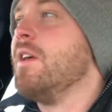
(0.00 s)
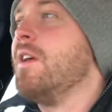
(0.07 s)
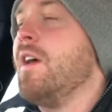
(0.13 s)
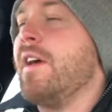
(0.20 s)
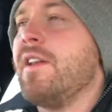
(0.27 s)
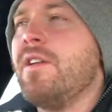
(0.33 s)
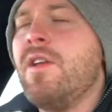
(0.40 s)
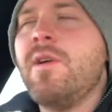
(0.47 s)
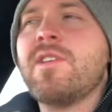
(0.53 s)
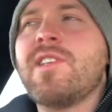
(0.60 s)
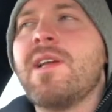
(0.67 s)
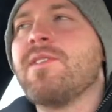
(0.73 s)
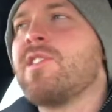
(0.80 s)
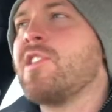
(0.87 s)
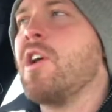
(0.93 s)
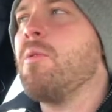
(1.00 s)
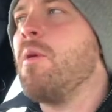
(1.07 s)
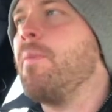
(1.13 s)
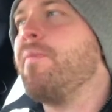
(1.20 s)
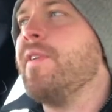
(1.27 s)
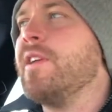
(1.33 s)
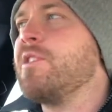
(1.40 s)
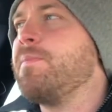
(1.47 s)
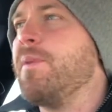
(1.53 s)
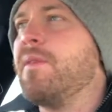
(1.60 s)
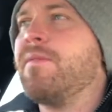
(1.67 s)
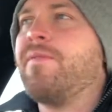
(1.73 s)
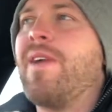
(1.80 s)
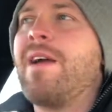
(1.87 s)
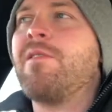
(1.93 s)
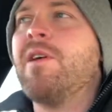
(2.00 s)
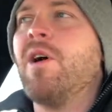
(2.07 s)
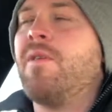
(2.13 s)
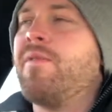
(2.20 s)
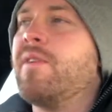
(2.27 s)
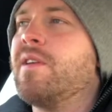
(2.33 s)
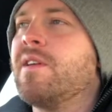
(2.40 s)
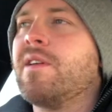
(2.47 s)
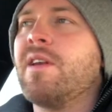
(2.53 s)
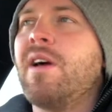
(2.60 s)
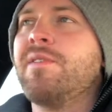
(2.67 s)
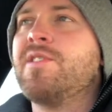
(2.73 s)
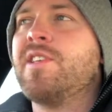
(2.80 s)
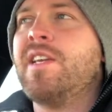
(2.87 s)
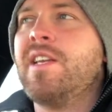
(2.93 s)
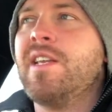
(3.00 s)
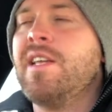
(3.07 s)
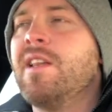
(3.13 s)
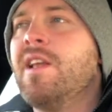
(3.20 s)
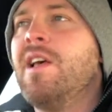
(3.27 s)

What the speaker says: And I know it sounds so obvious, but very often I've seen it